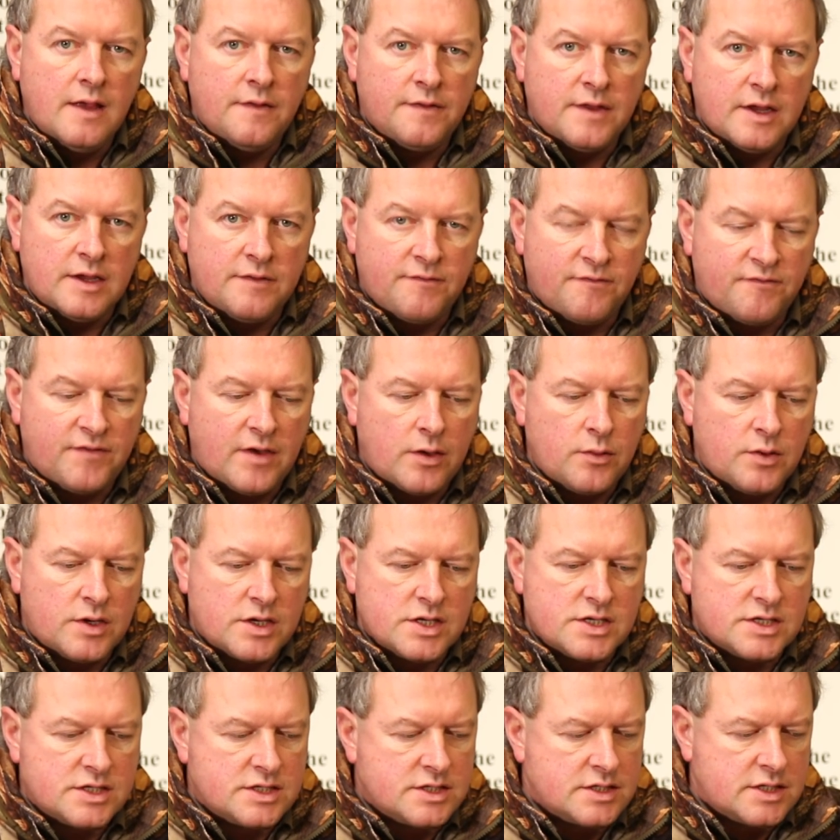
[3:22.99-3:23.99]
the
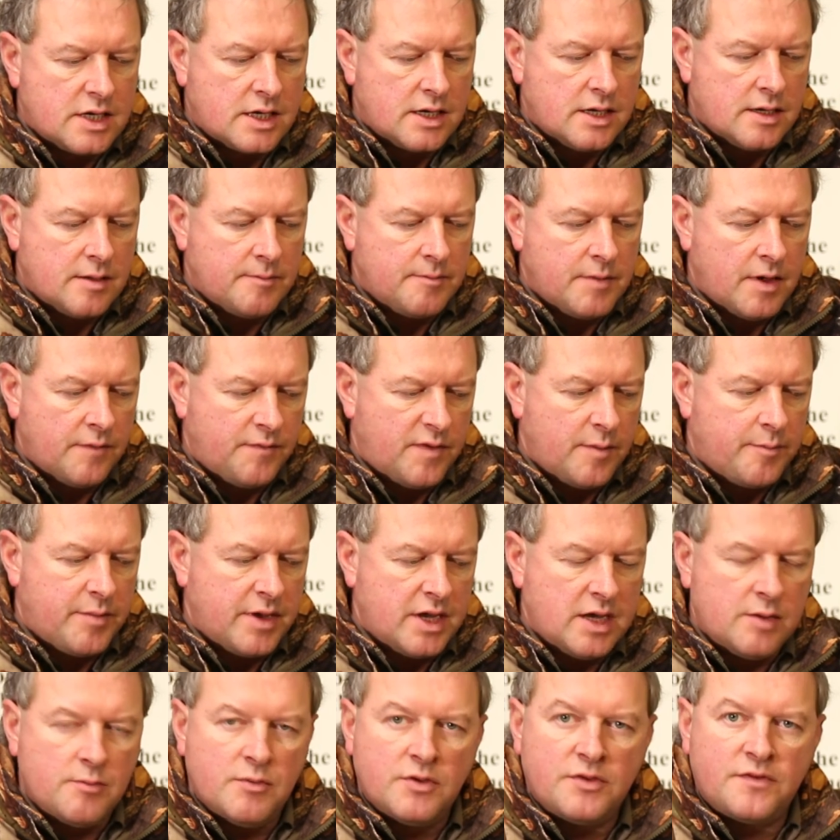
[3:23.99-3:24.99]
focus of the
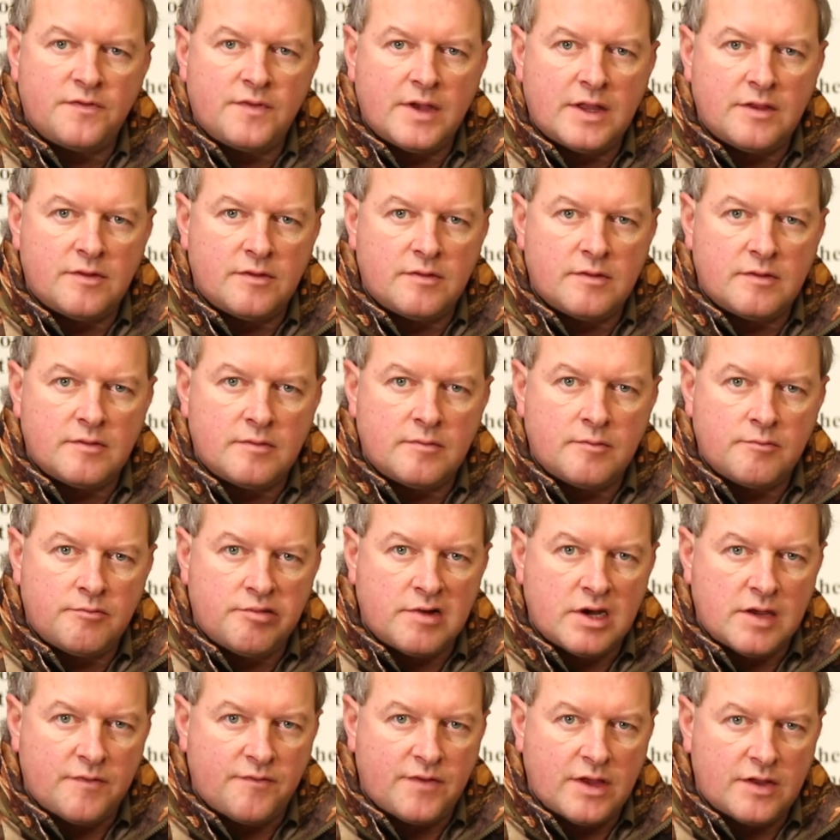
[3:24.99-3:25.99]
beam was
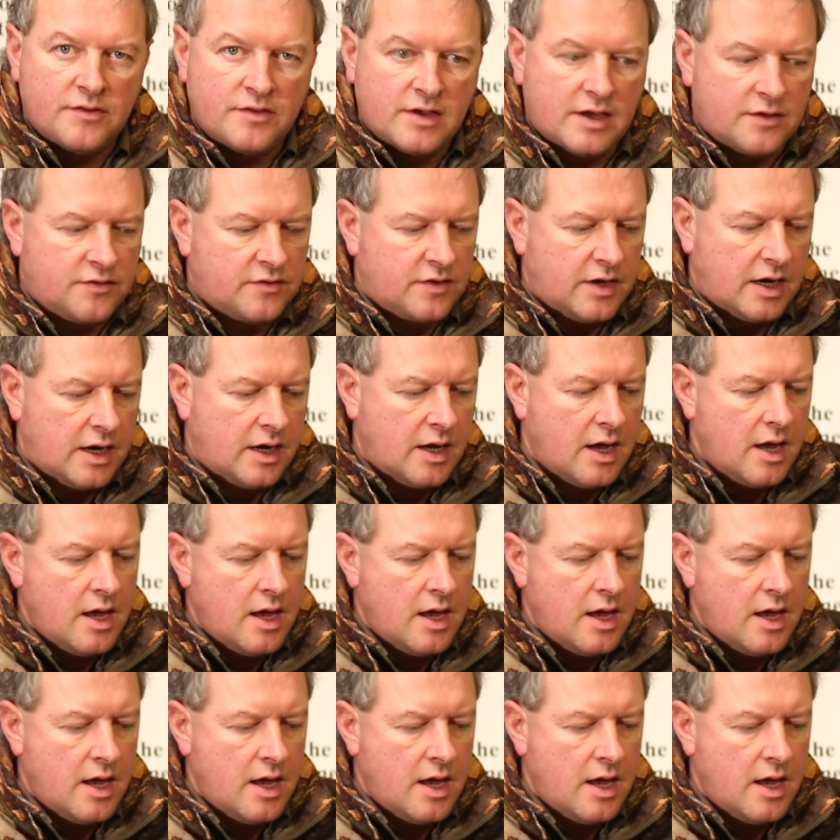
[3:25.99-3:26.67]
pretty fantastic.